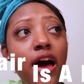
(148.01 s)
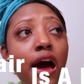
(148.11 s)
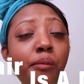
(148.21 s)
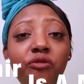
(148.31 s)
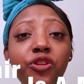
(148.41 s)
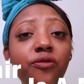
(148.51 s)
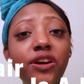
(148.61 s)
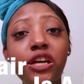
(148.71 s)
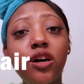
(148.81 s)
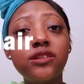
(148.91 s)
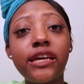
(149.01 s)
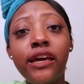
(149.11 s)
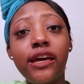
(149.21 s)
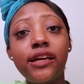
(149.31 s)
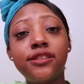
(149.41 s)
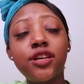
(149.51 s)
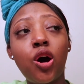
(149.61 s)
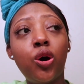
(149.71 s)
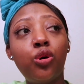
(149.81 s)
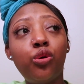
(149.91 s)
I'm a few videos in.
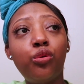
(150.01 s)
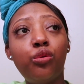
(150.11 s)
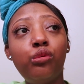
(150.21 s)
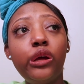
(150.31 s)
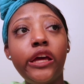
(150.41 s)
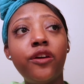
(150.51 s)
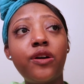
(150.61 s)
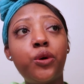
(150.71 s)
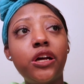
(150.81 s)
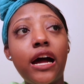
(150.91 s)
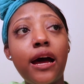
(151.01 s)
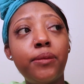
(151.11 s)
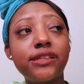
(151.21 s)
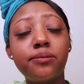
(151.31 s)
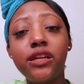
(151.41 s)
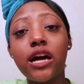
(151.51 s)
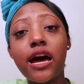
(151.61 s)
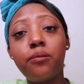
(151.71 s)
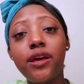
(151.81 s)
So, if I want to look a hot mess, I'm going to look a hot